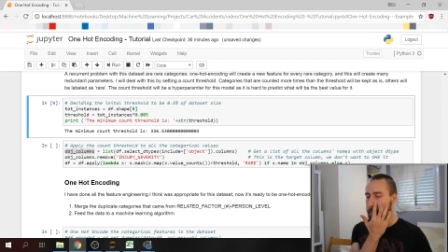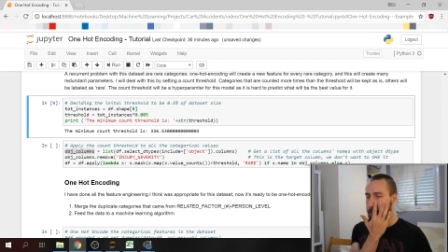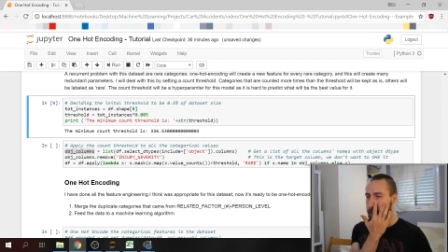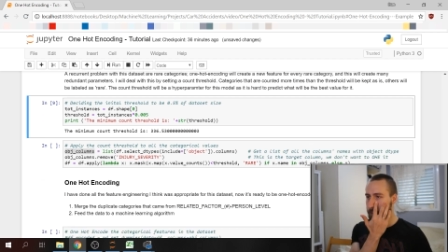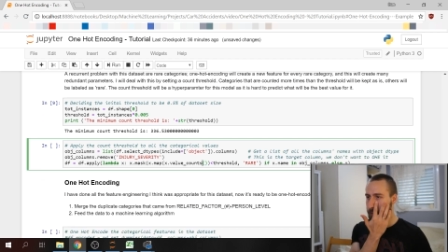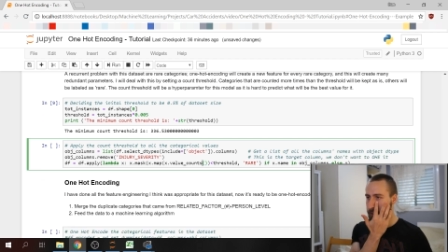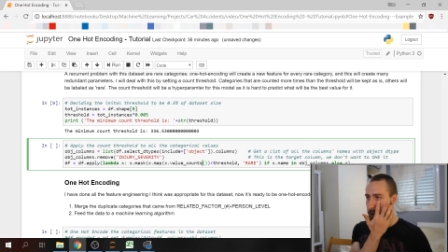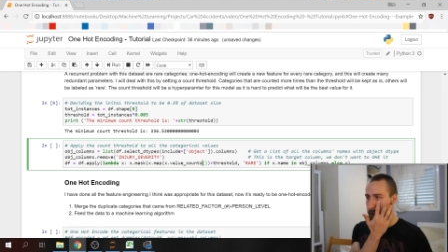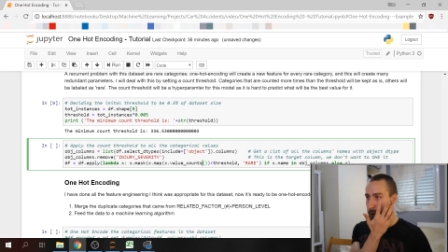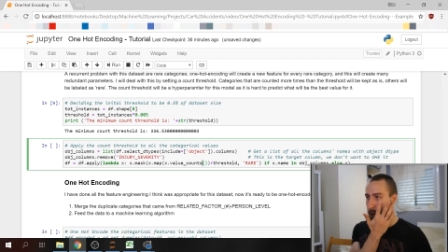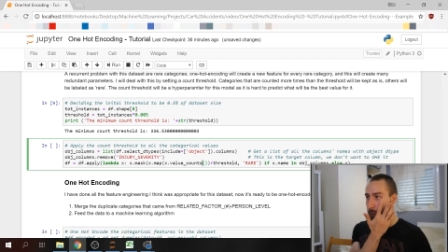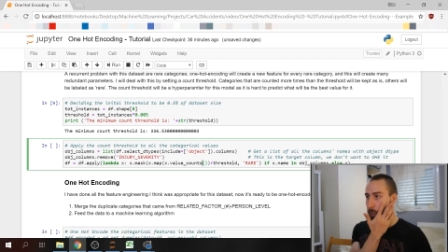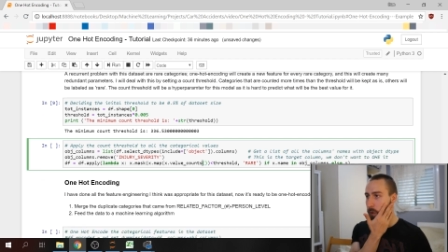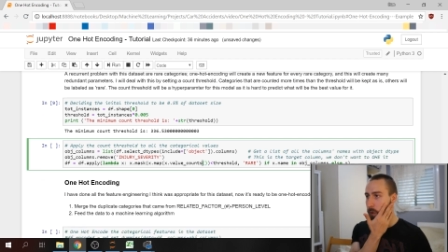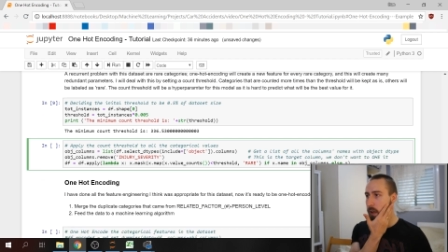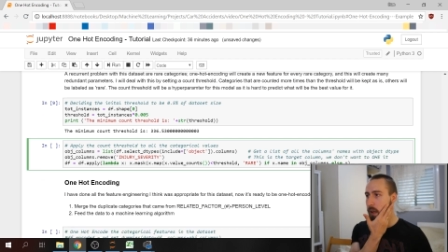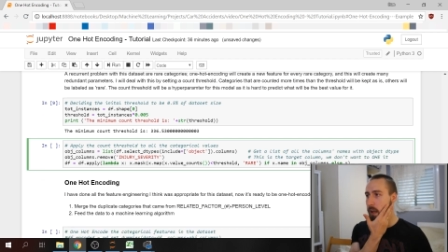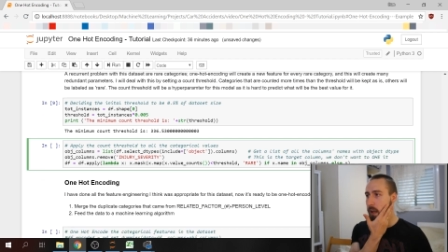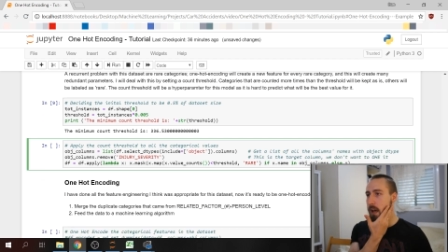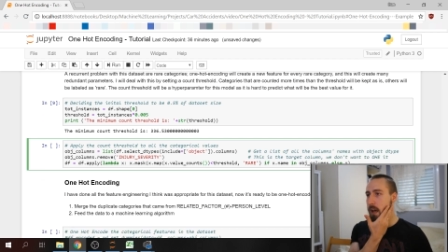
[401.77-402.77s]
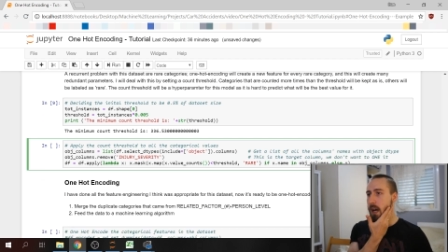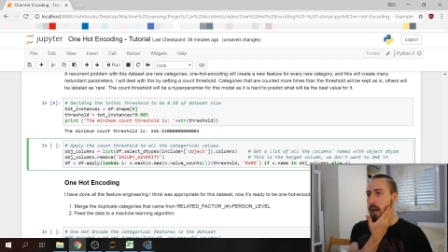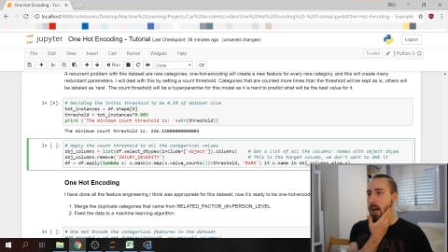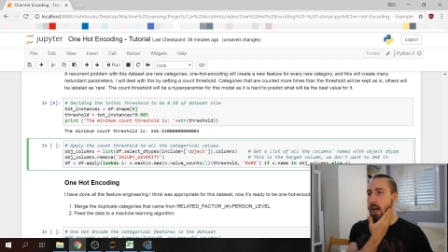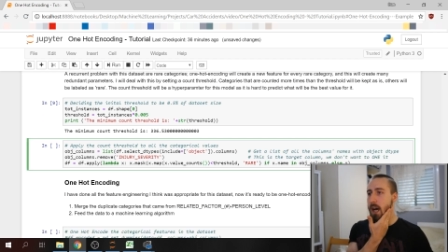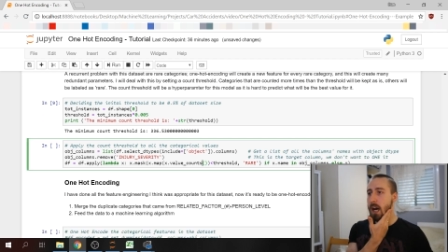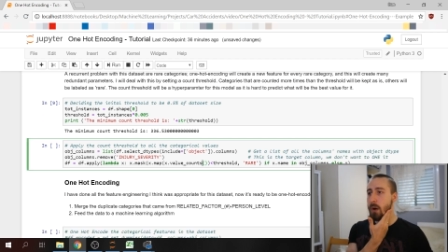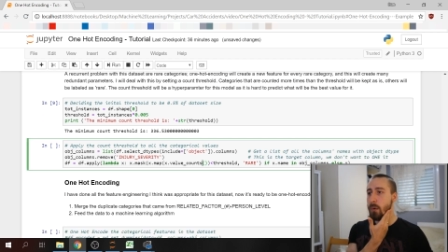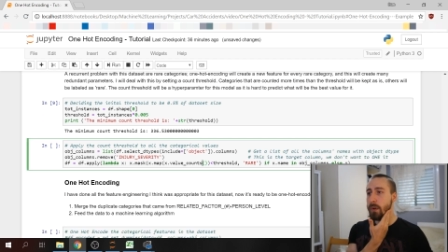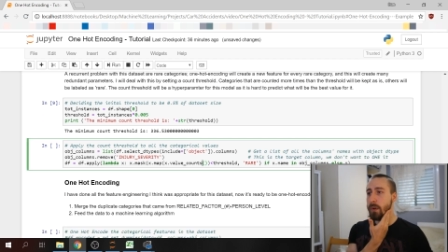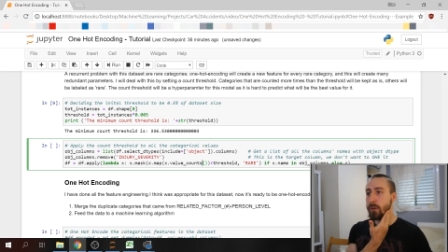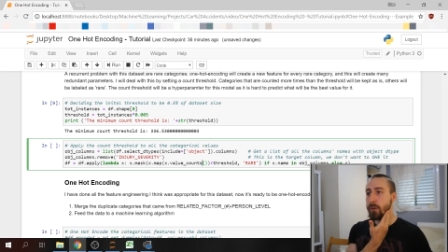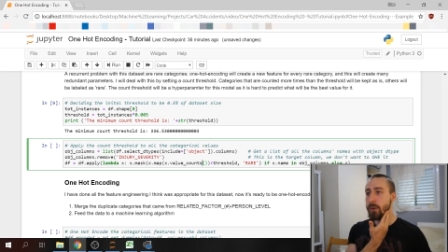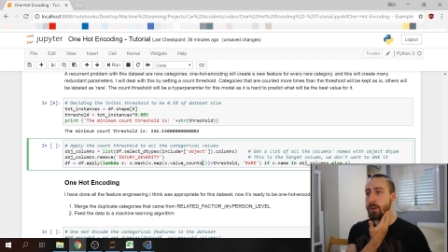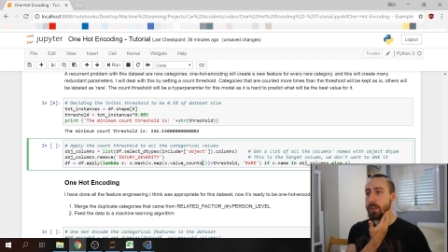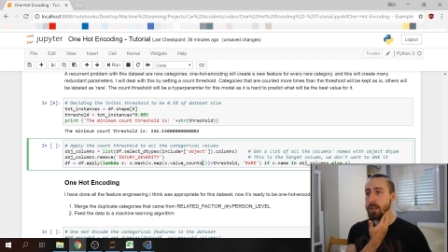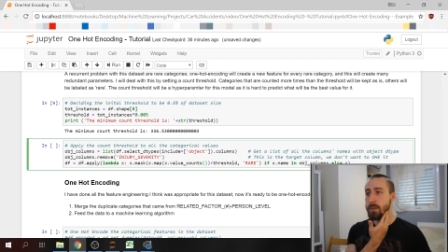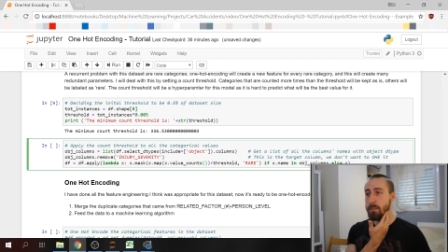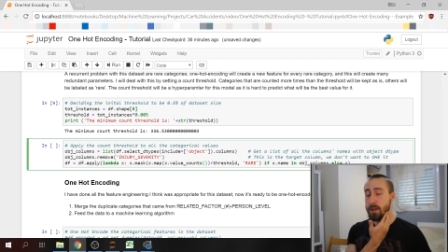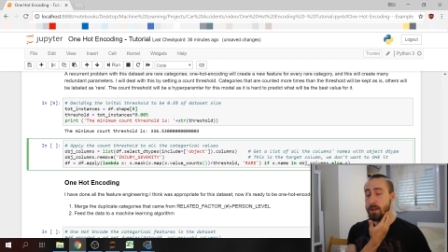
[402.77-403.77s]
So how we are
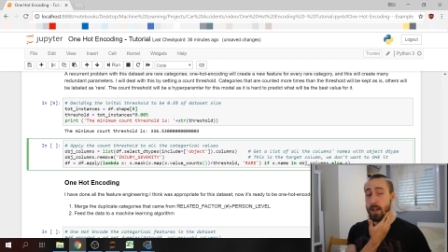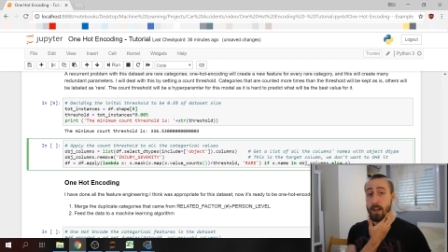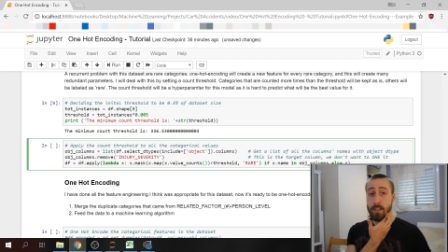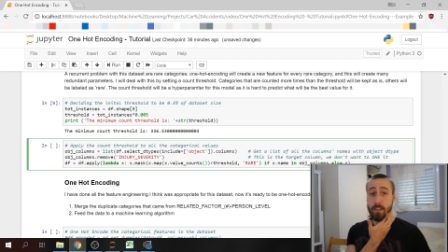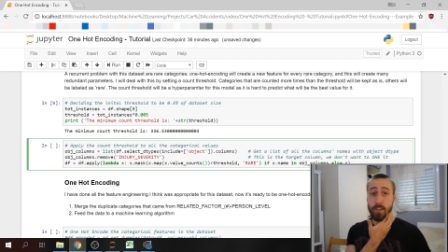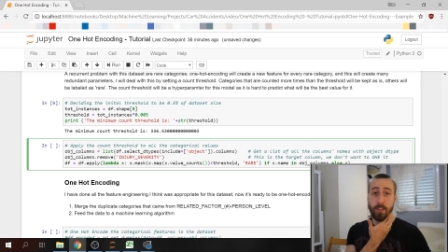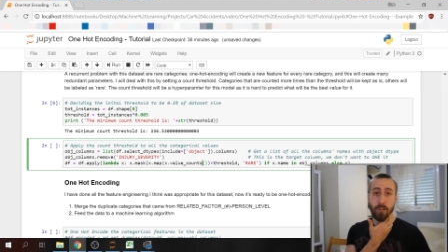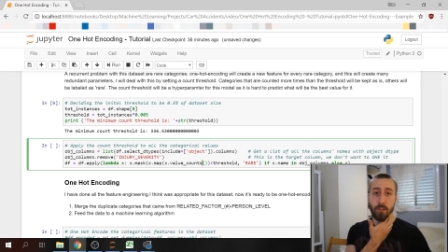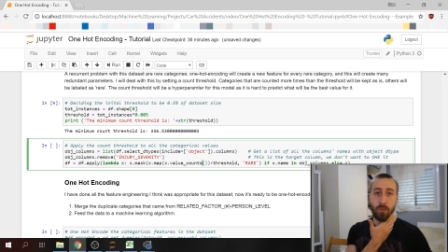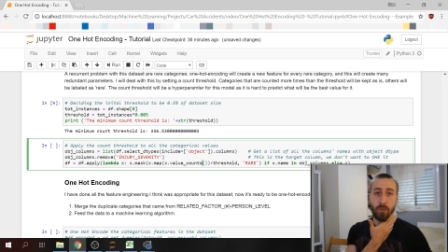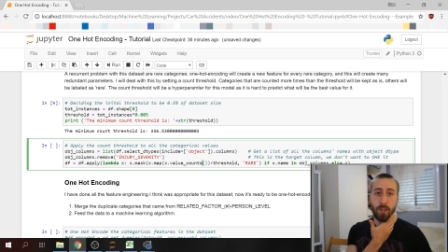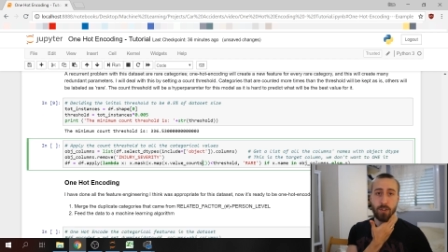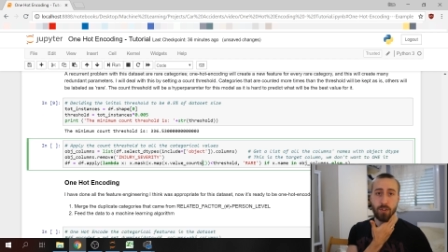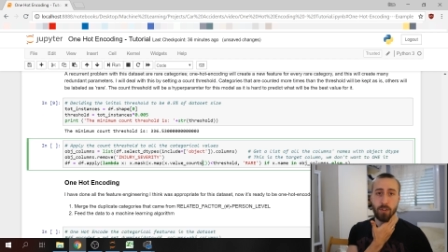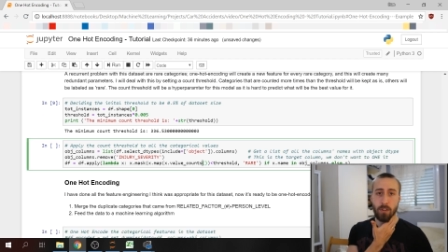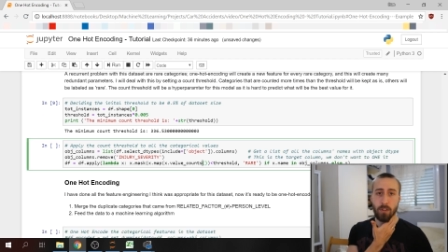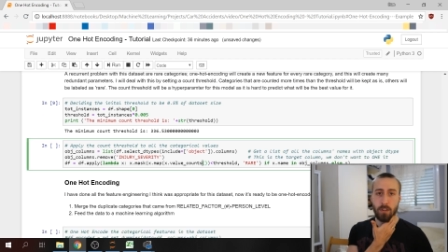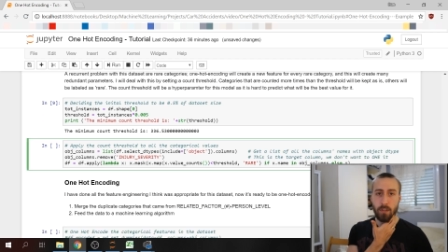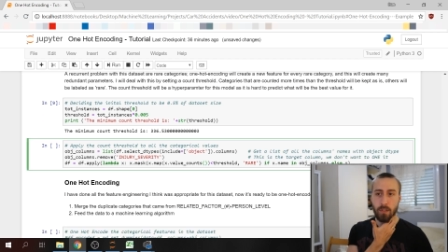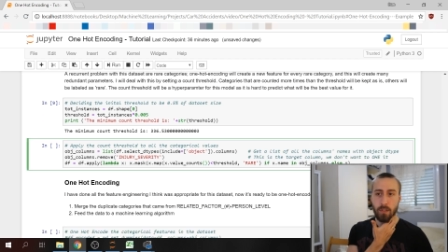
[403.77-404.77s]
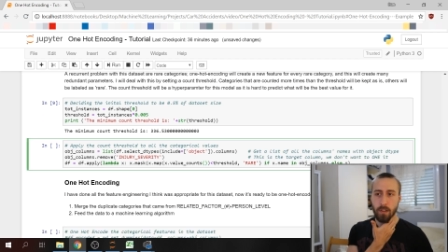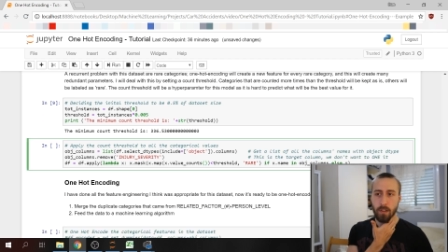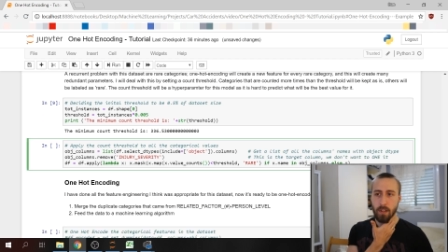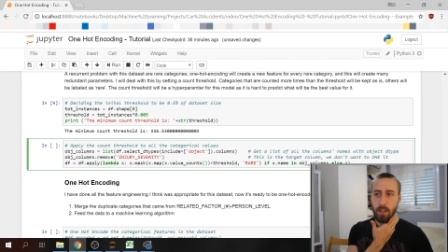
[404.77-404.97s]
going to apply this threshold